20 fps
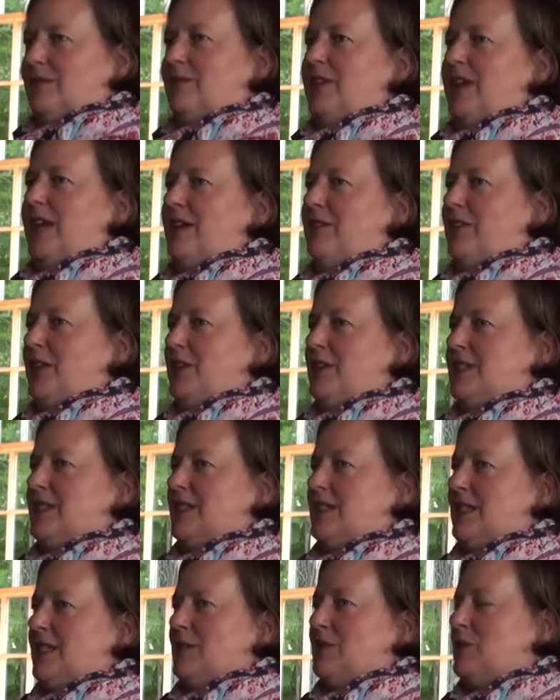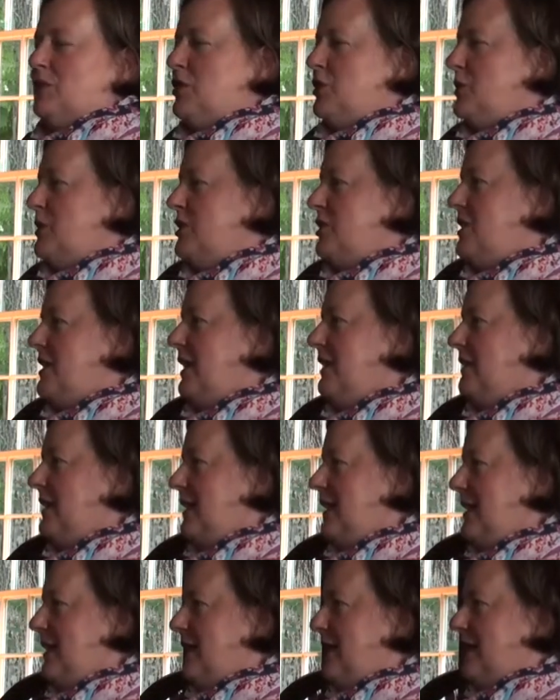ran a very successful Jewish
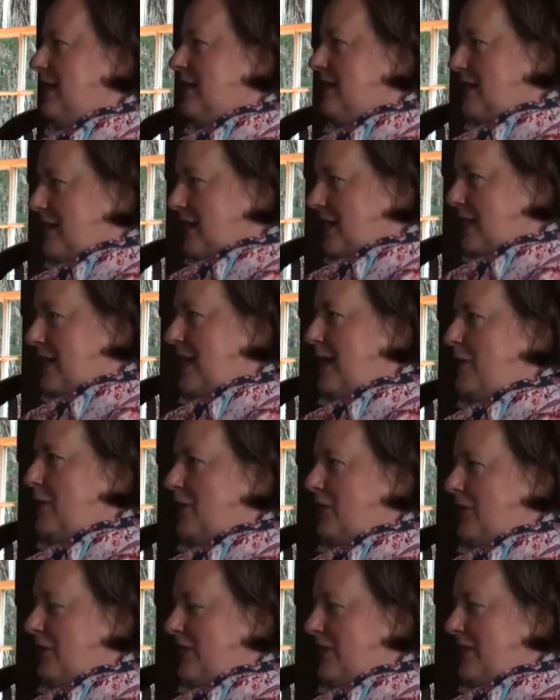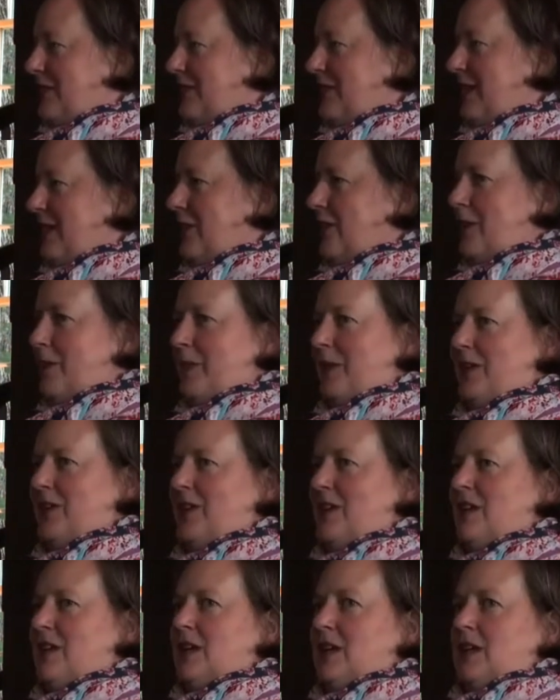deli in, in a neighborhood of Ann Arbor.